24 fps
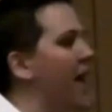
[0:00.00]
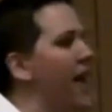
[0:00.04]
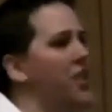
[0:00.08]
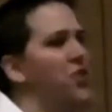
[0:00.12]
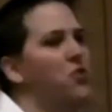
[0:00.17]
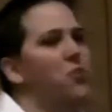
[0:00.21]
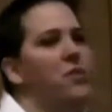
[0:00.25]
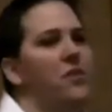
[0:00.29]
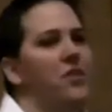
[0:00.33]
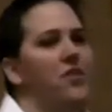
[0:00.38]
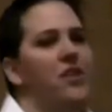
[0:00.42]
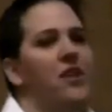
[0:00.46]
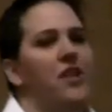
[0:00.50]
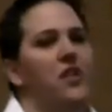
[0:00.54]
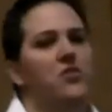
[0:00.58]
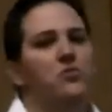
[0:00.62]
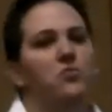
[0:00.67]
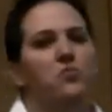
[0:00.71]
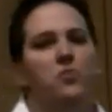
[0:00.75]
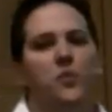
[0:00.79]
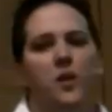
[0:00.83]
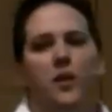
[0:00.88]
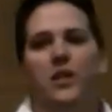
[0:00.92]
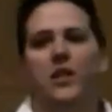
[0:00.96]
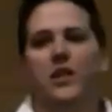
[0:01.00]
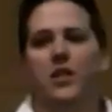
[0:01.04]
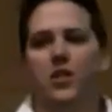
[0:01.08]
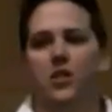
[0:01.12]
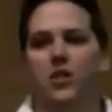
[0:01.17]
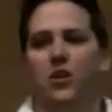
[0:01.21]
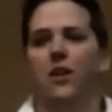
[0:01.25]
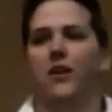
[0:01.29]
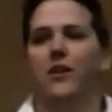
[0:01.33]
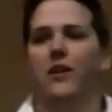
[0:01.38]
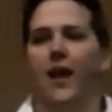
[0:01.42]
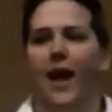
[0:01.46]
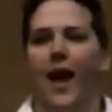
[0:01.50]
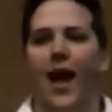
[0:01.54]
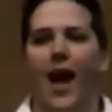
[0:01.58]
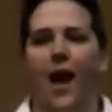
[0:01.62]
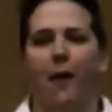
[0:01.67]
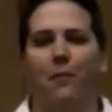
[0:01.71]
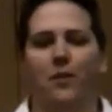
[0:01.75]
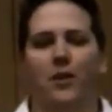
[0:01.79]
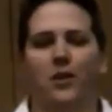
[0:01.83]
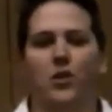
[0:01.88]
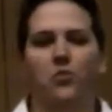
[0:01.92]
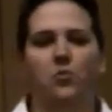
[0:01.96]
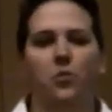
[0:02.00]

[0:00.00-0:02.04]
that's when things really start to happen,